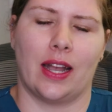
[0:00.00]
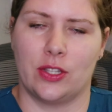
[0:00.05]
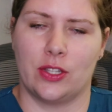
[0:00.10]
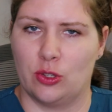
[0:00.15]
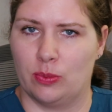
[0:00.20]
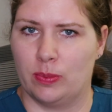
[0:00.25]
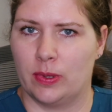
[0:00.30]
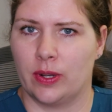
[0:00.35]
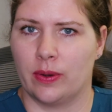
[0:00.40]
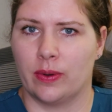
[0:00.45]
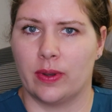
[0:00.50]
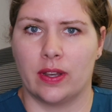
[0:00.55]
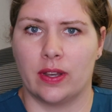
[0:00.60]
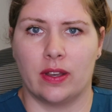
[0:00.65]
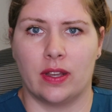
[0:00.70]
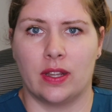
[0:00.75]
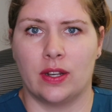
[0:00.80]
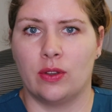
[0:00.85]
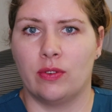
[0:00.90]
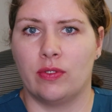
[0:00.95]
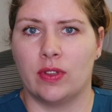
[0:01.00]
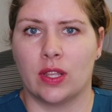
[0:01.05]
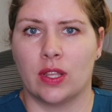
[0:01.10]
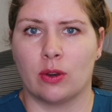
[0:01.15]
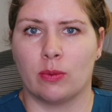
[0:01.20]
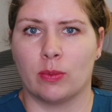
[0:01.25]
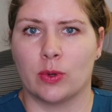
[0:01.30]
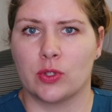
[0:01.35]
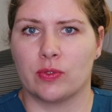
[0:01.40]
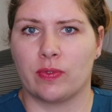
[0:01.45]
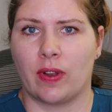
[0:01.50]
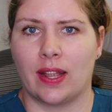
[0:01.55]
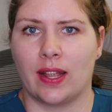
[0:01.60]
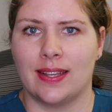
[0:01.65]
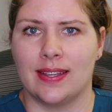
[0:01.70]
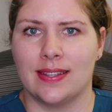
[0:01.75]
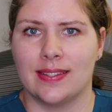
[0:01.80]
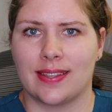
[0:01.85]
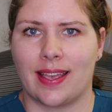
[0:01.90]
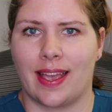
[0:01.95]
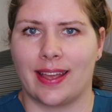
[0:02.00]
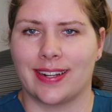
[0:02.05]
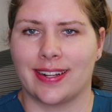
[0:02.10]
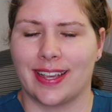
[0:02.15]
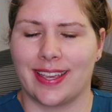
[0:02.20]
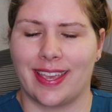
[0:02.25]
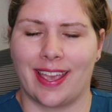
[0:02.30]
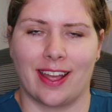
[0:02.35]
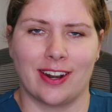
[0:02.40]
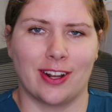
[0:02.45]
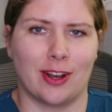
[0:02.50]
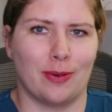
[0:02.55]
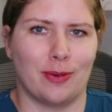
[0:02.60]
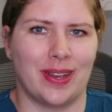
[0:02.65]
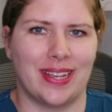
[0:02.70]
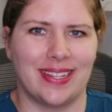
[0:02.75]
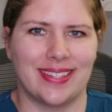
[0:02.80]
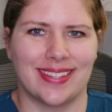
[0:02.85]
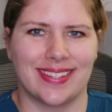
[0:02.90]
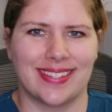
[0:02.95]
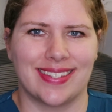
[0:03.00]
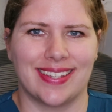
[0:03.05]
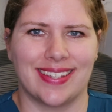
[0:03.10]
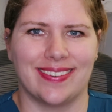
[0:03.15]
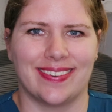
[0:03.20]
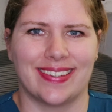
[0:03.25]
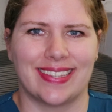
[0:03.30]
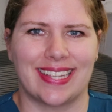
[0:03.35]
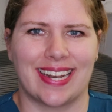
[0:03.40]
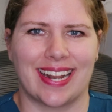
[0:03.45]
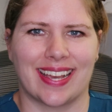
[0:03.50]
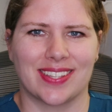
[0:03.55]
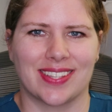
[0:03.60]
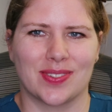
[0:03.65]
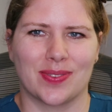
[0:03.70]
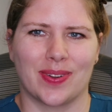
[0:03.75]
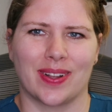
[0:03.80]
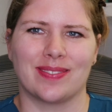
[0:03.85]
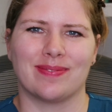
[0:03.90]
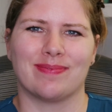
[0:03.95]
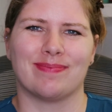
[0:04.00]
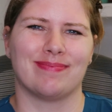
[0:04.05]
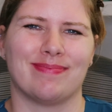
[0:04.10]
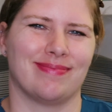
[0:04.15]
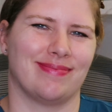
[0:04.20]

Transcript: I do put out a new video most Fridays, and I cannot wait to see you in the next one.